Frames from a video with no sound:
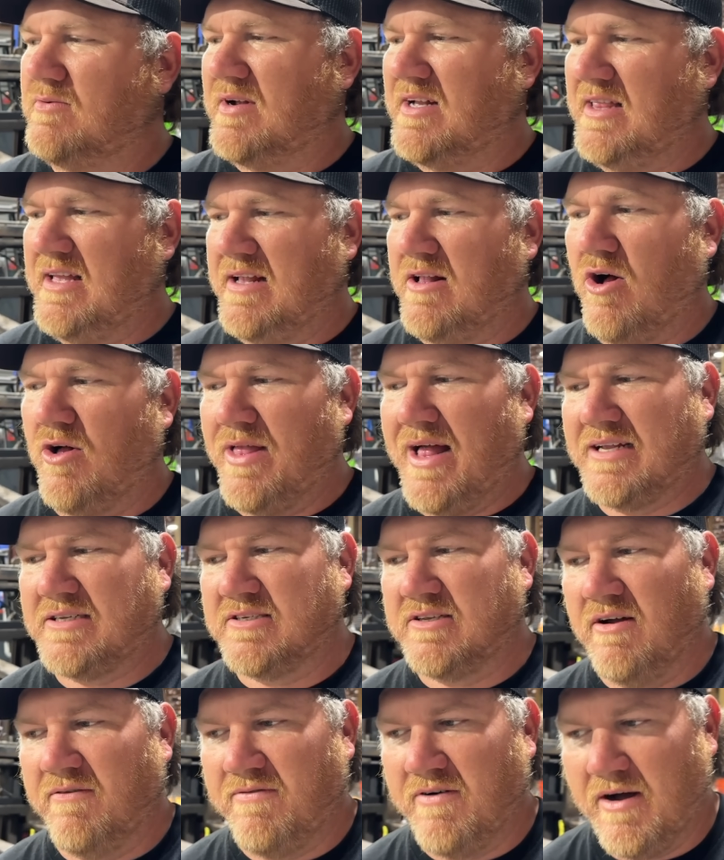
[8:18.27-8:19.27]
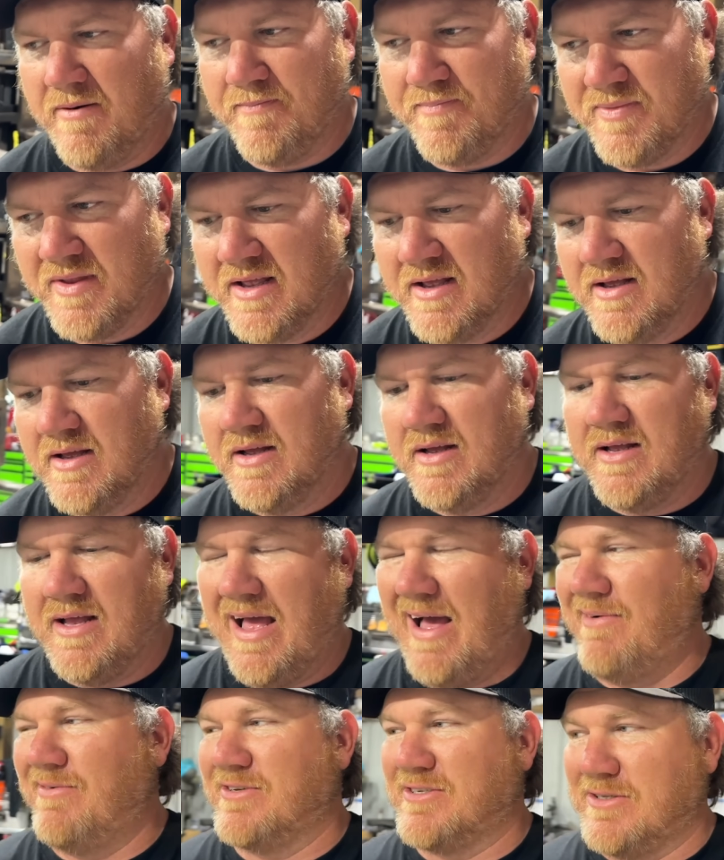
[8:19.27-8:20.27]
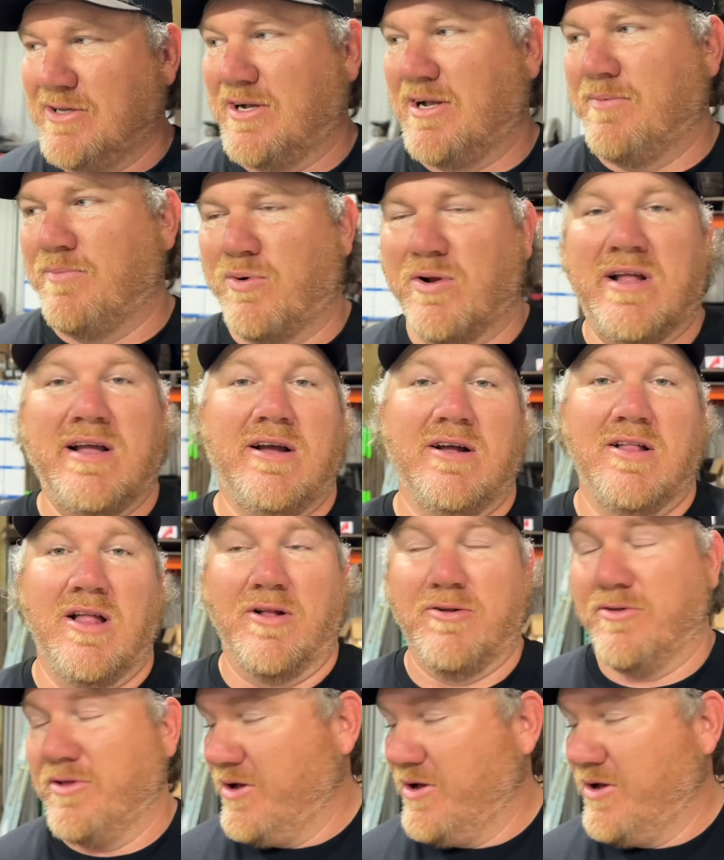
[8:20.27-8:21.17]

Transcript: clean all that stuff up, have us looking pretty good under the